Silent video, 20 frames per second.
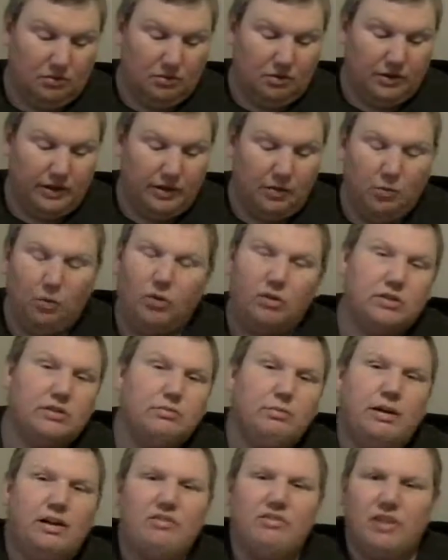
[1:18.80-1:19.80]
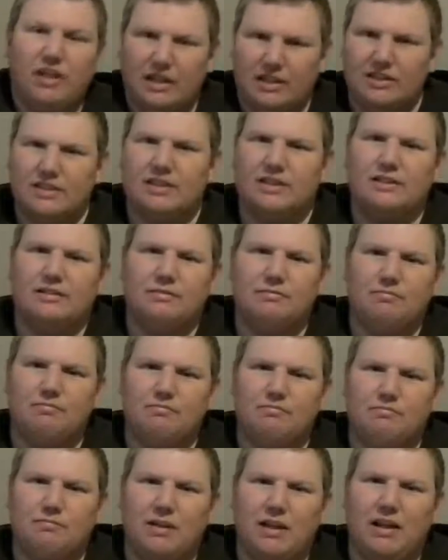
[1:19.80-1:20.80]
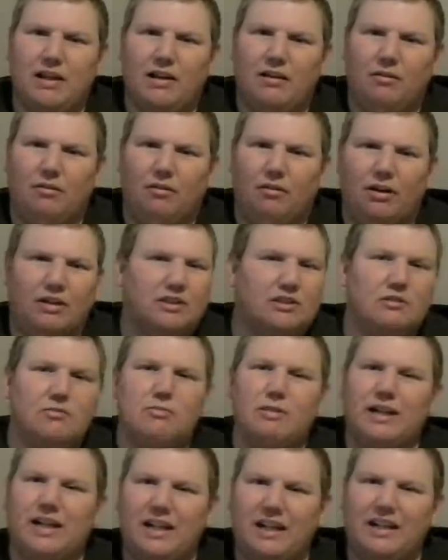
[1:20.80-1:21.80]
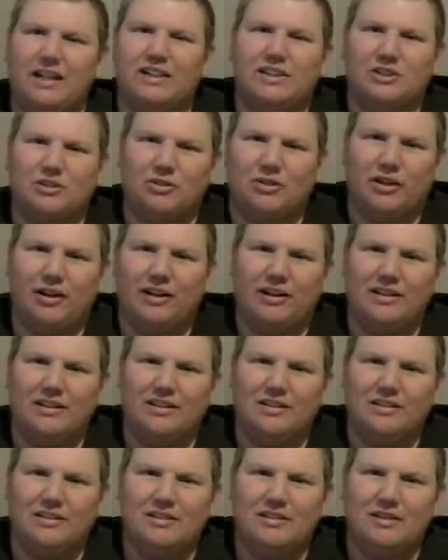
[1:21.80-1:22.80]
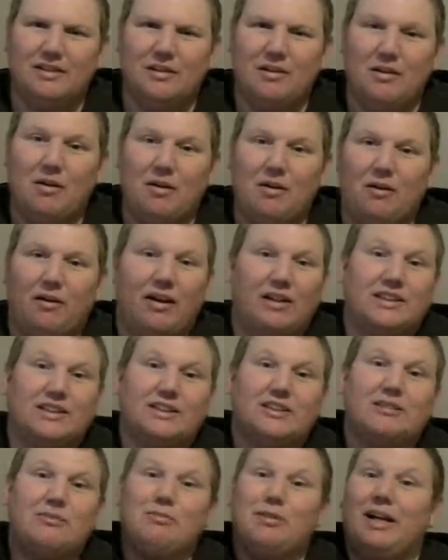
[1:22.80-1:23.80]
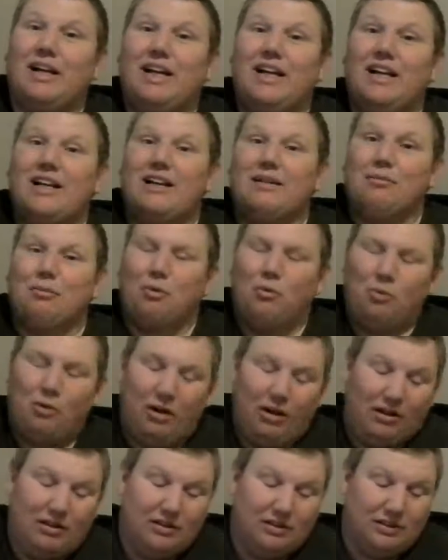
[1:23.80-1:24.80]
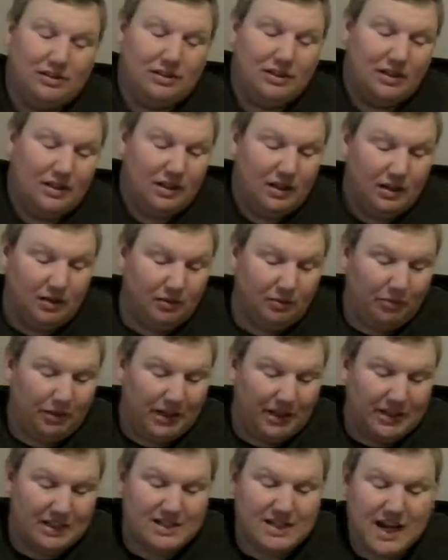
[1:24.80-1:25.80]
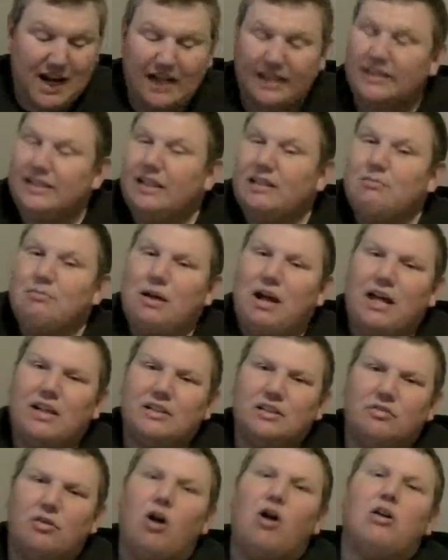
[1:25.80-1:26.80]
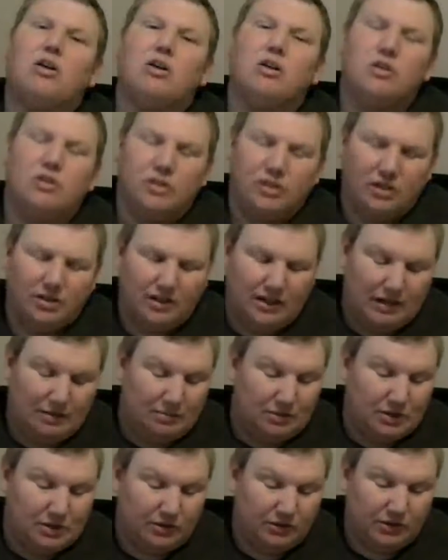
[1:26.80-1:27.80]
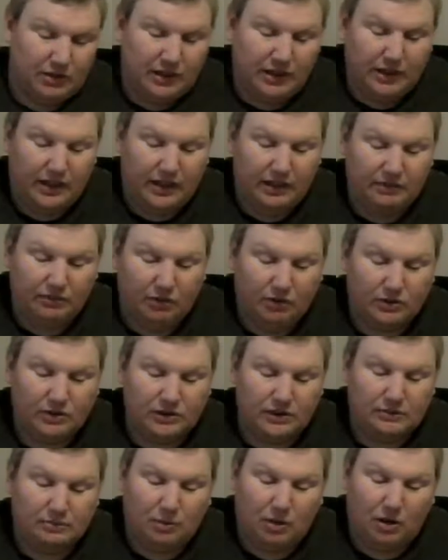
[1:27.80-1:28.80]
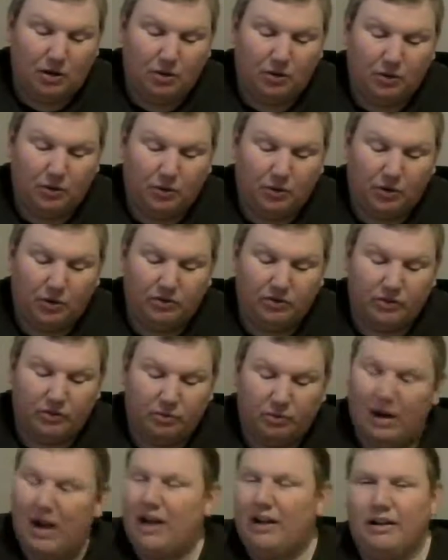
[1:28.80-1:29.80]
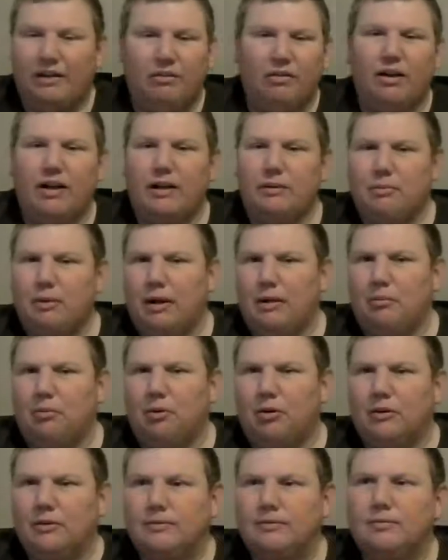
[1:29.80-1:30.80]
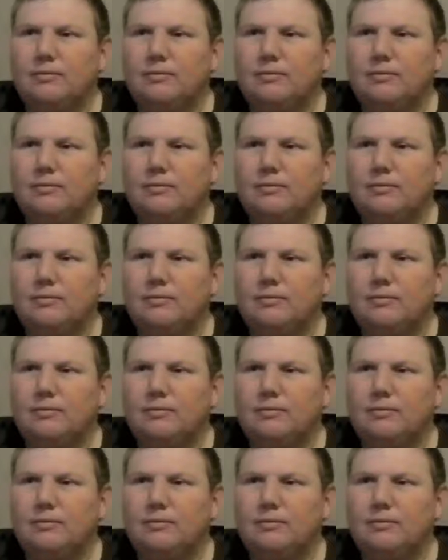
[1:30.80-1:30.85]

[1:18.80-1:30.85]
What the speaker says: the worst main event in WrestleMania history, WrestleMania number one, we had a tag team match of Hulk Hogan and Mr. T versus Paul Orndorff and Rowdy Roddy Piper.